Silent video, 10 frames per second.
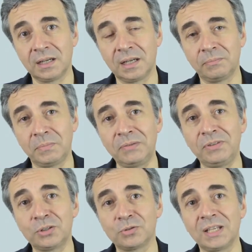and
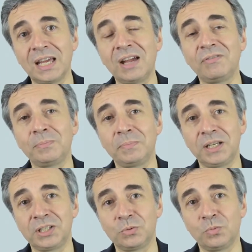virtually every
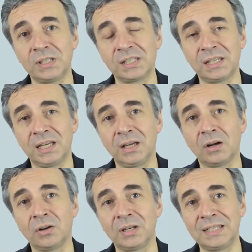patient will stay
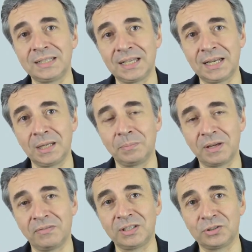on nintedanib
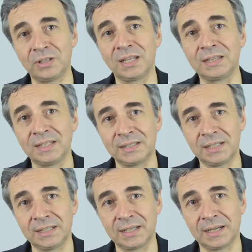eventually until
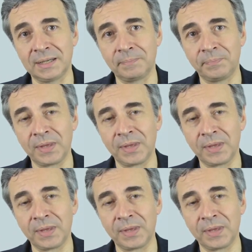they die.